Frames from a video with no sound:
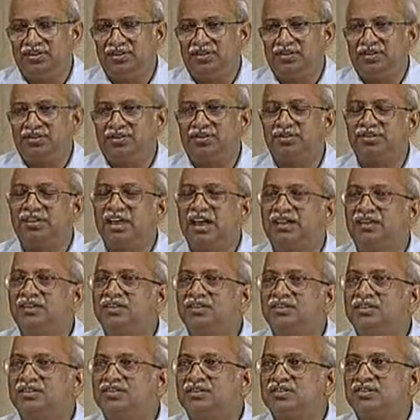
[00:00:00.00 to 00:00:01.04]
So, that
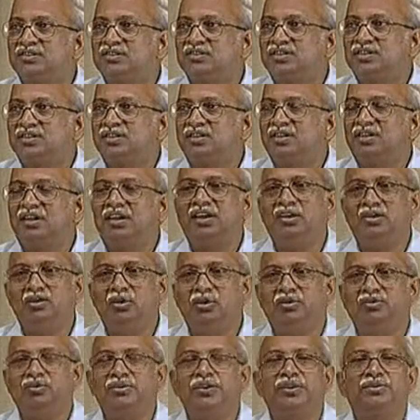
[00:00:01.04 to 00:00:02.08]
is a
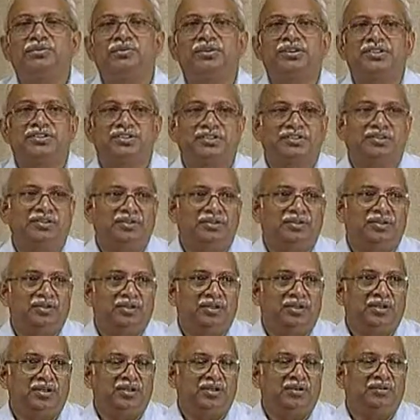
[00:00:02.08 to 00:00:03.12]
low frequency
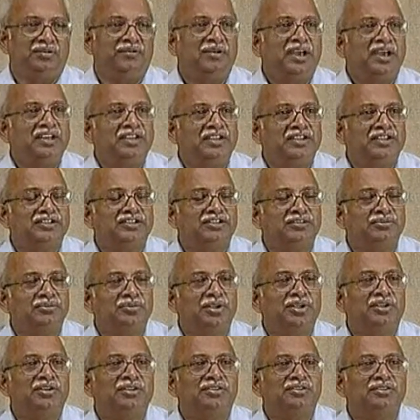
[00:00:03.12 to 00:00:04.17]
variation,
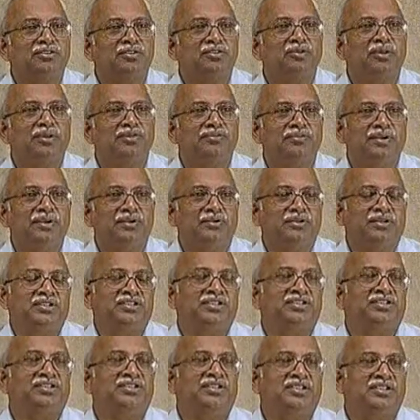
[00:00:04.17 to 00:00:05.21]
because the wave
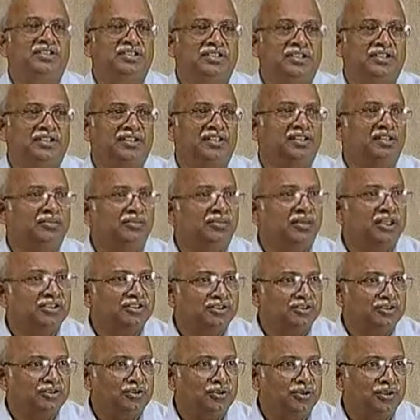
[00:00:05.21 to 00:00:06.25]
frequencies are generally
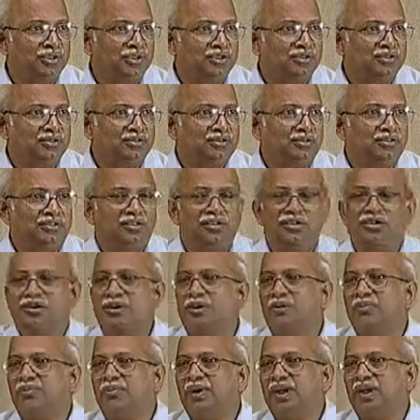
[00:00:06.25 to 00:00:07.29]
much lower
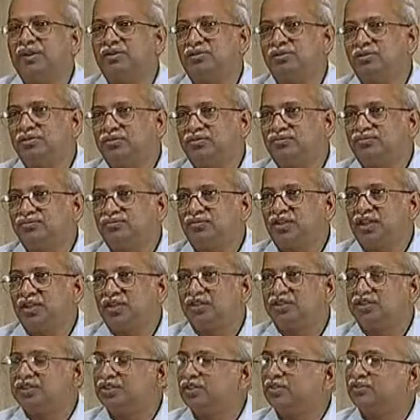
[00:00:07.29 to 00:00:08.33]
compared to
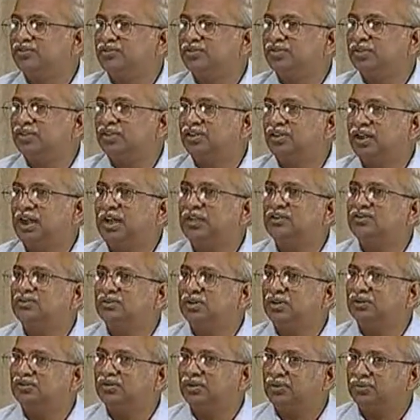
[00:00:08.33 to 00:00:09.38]
ship's natural
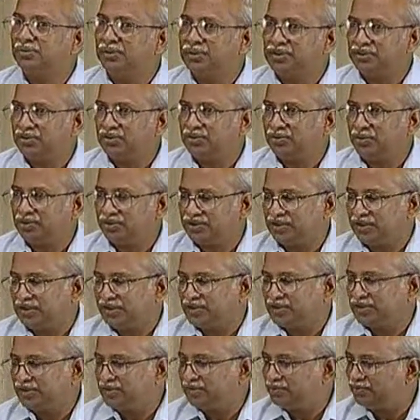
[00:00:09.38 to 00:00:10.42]
frequency of oscillation.